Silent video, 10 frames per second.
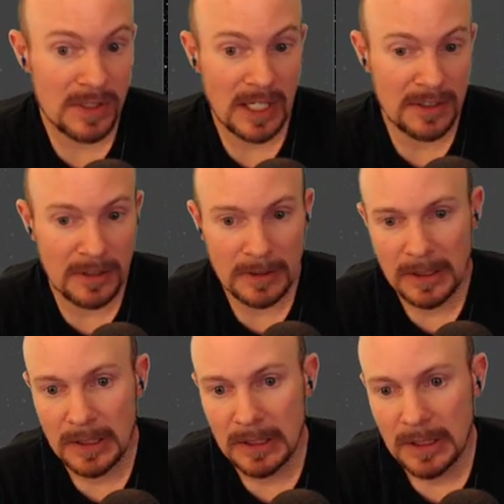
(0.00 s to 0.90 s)
sector.
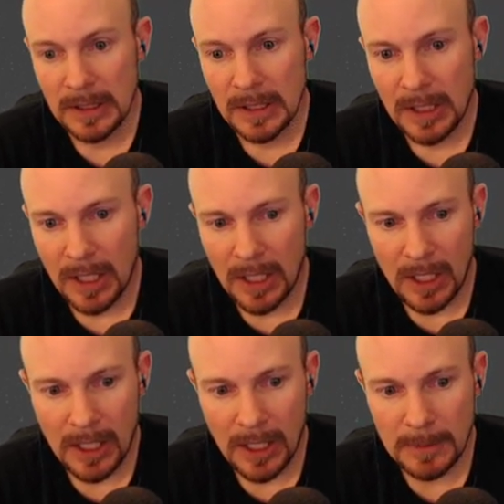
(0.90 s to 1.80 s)

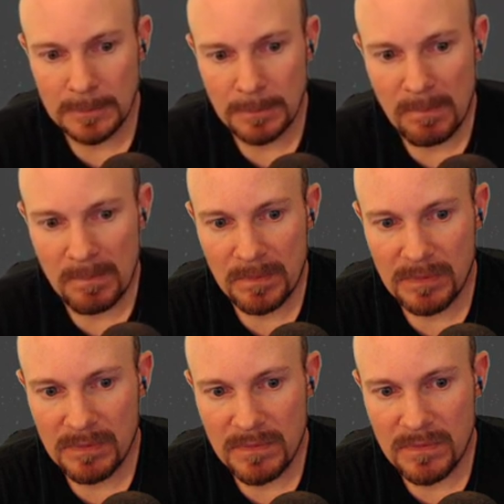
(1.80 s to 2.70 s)
Um,
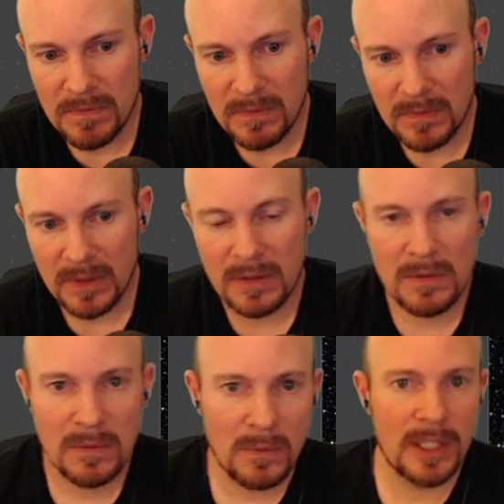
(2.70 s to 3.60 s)

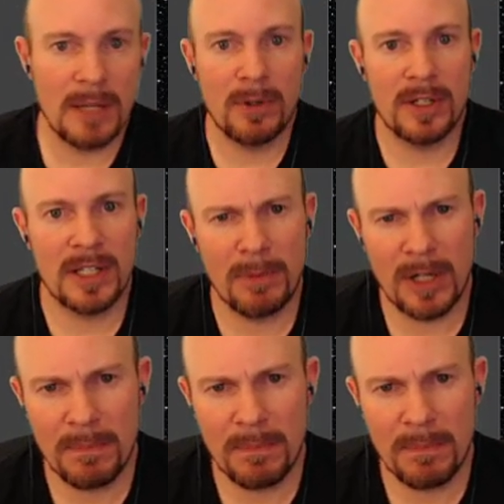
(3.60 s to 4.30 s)
what did I put it? Did I put it